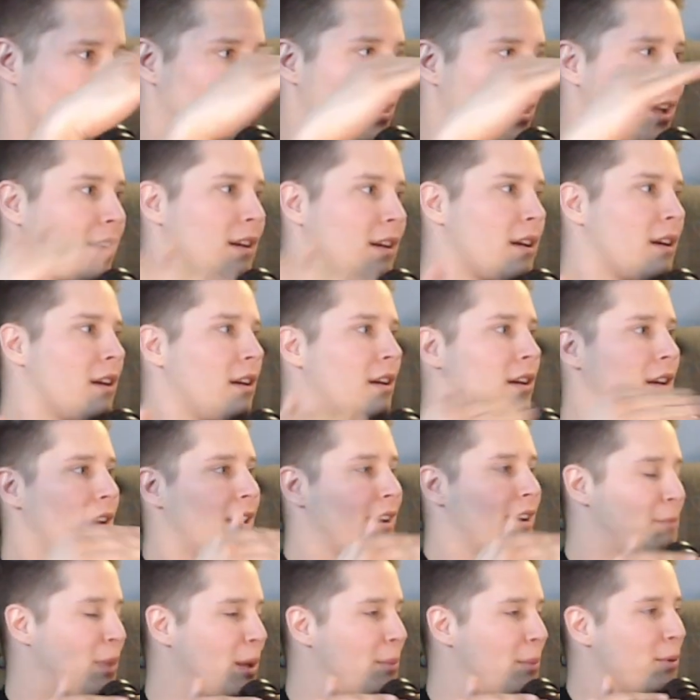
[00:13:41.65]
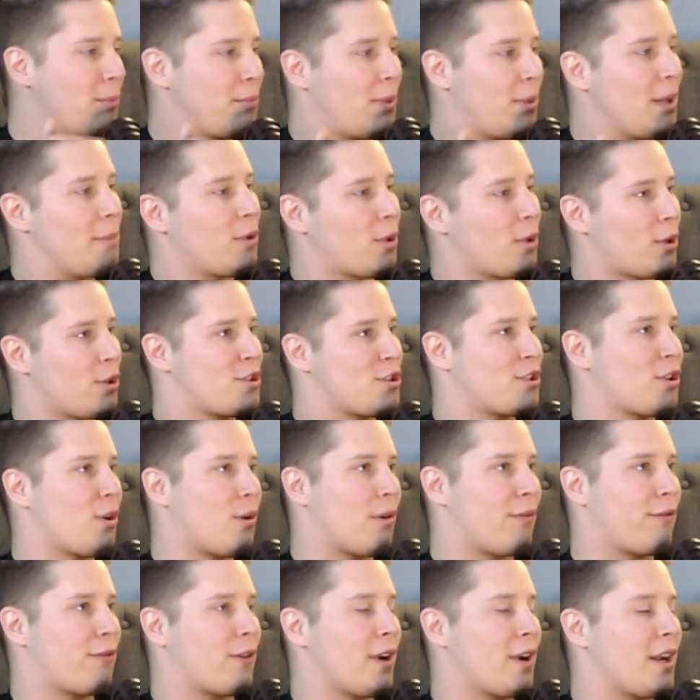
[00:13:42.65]
Like people are so
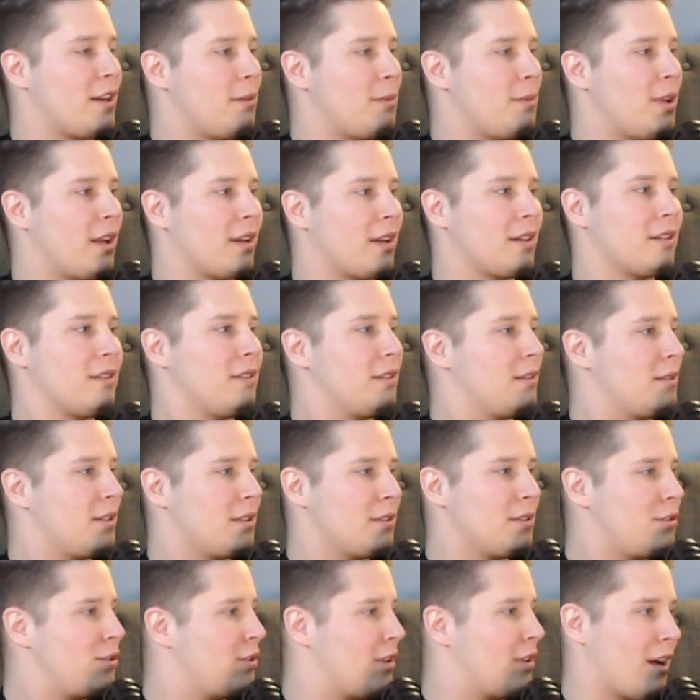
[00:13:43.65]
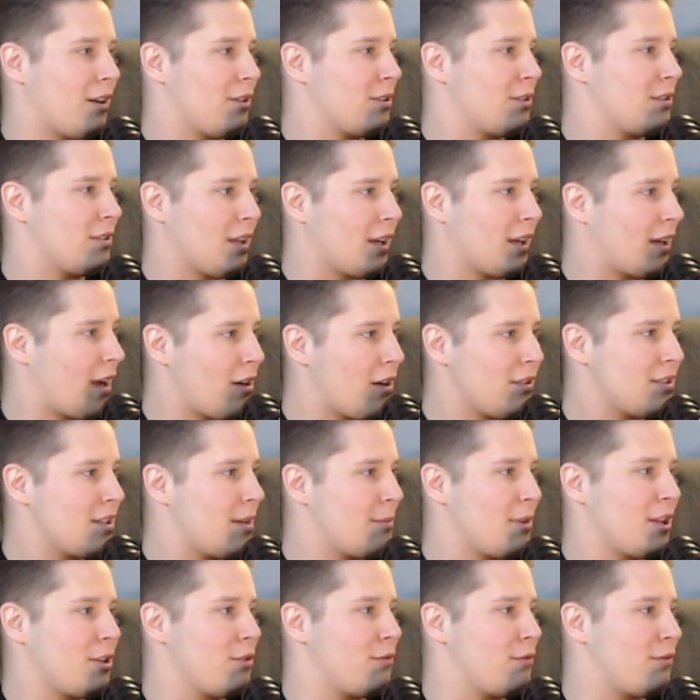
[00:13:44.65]
afraid to be like, dude, how does that
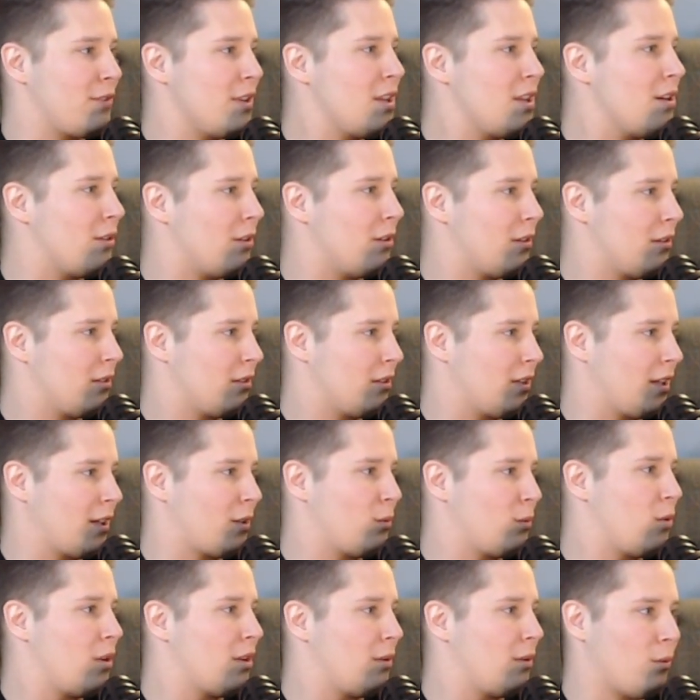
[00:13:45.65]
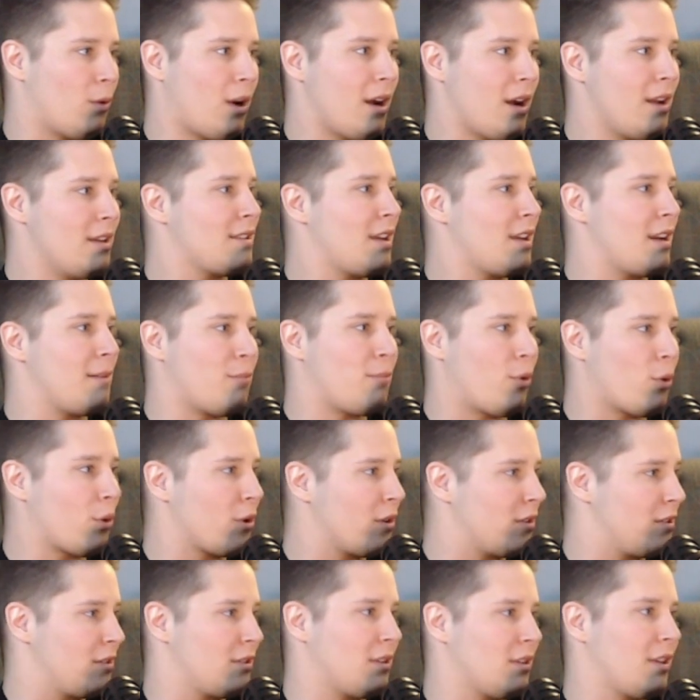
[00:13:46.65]
make you feel? Like why is that
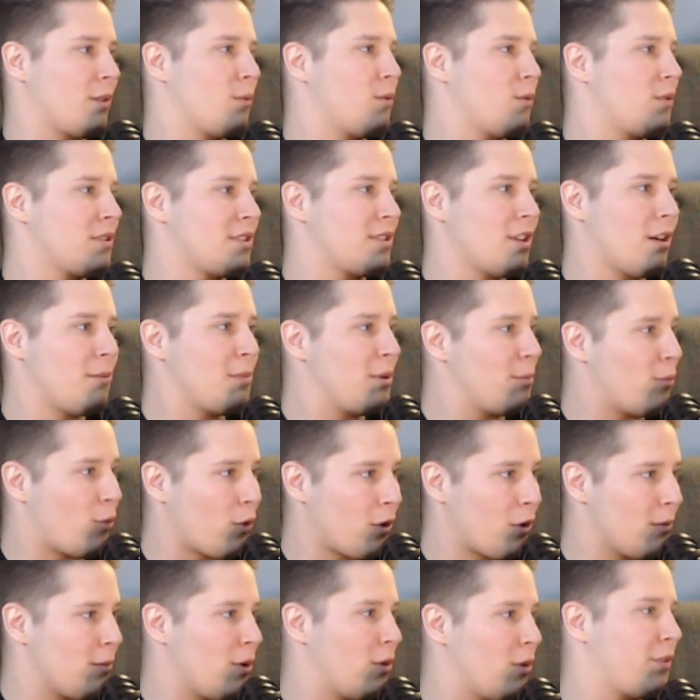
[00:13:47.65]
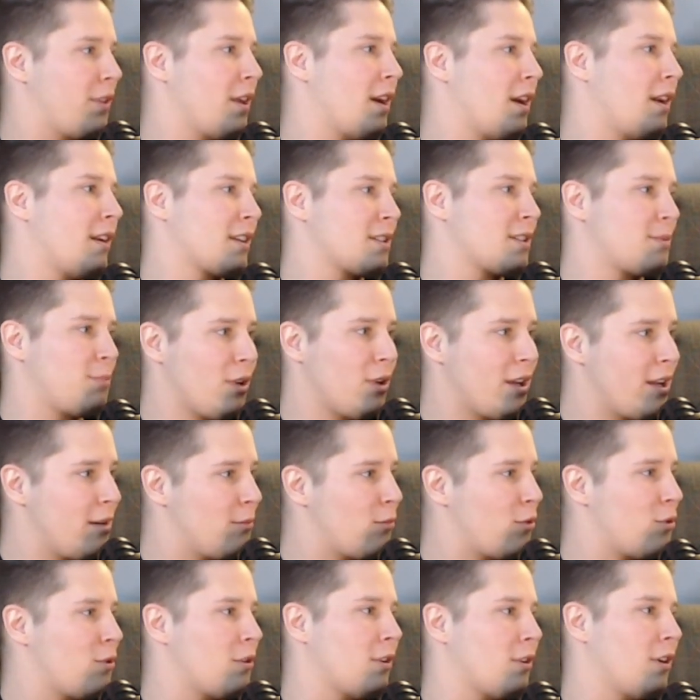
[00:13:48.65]
important? Like tell me more about that. Explain
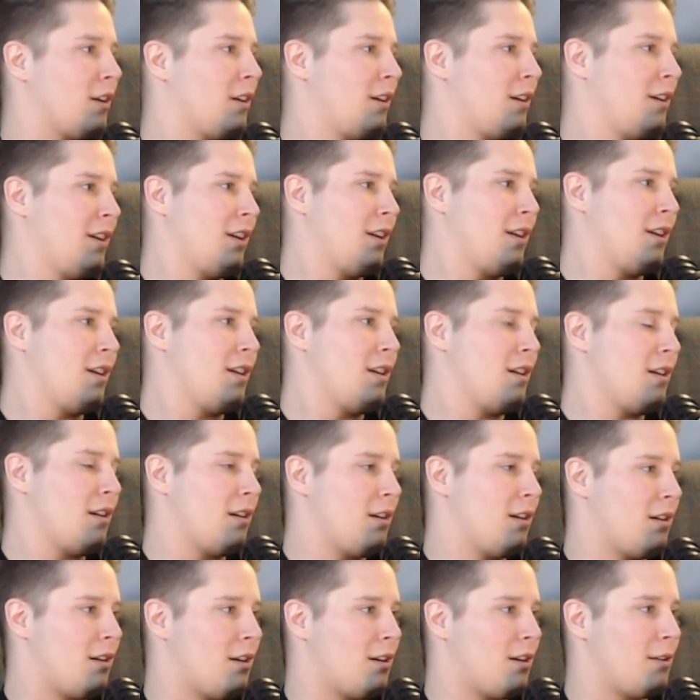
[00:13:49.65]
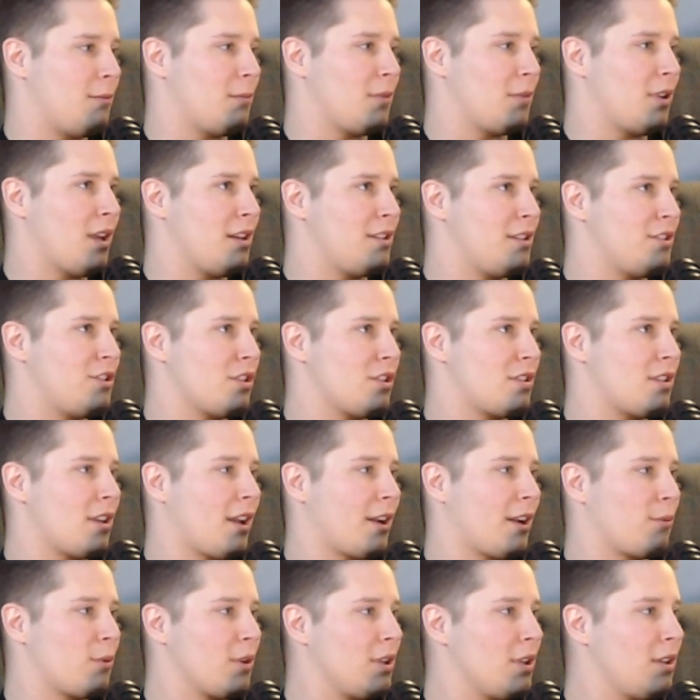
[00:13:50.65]
more. And just like
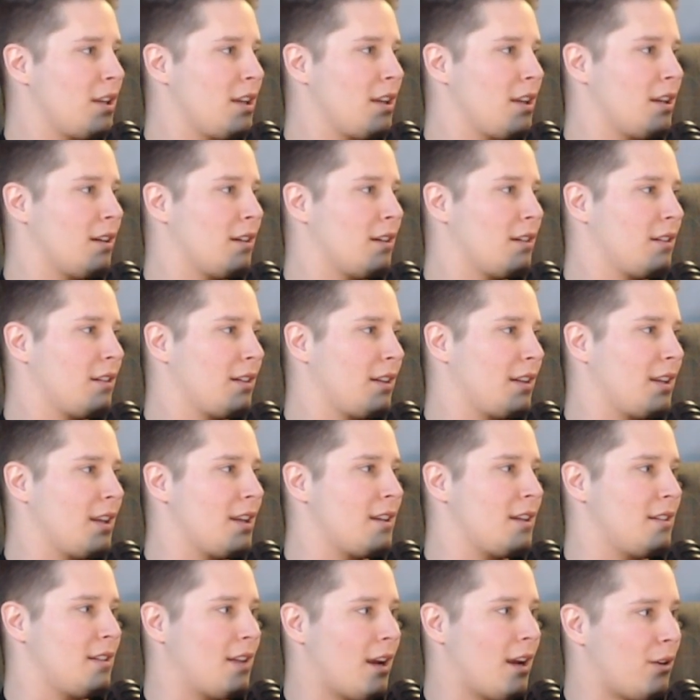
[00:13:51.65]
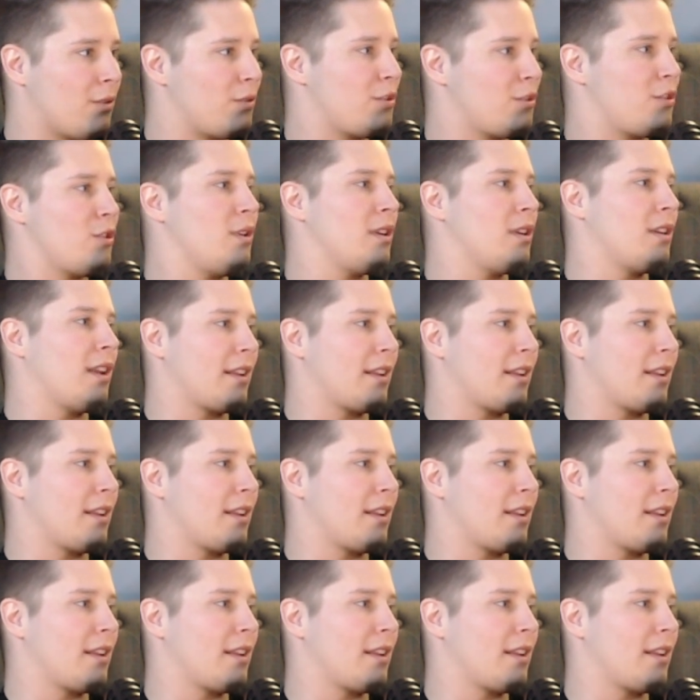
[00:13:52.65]
really get down to it.